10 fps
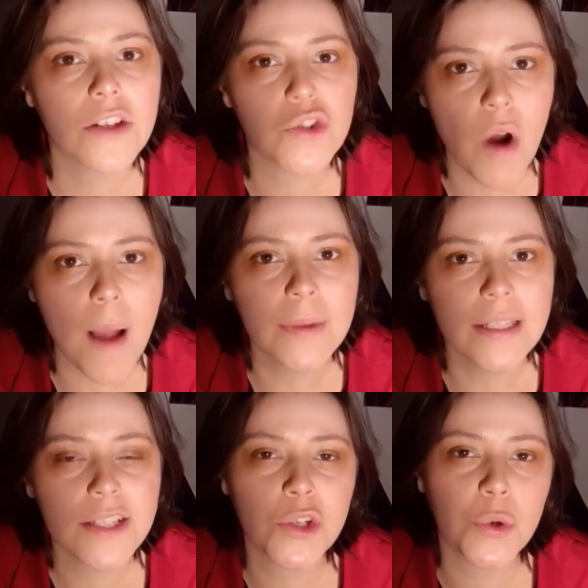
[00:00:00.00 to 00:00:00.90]

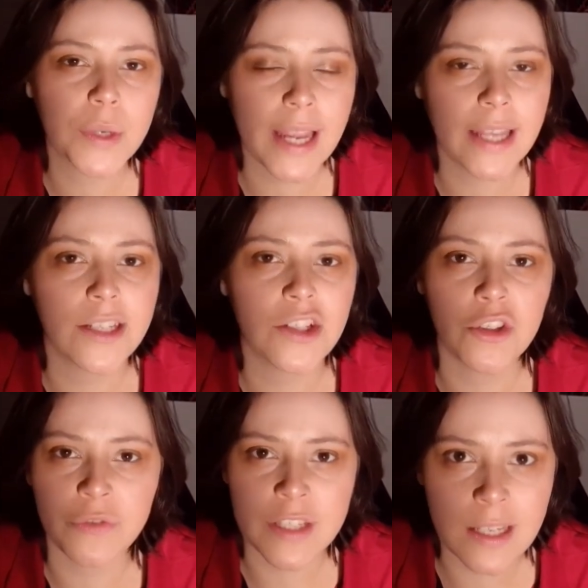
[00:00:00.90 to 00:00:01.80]
Drama is created
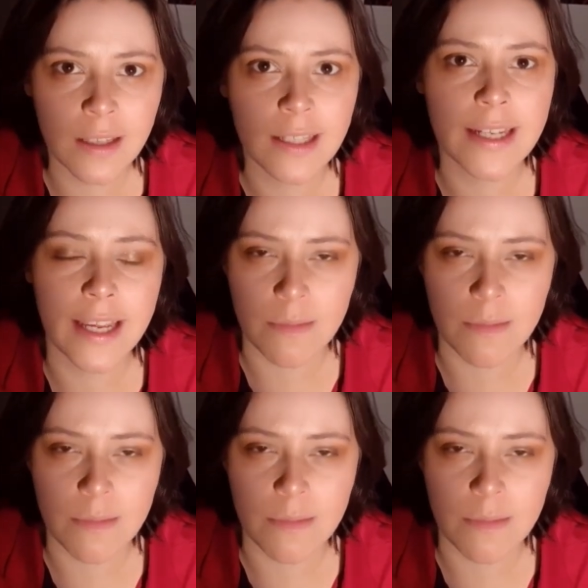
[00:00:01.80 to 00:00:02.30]
to facilitate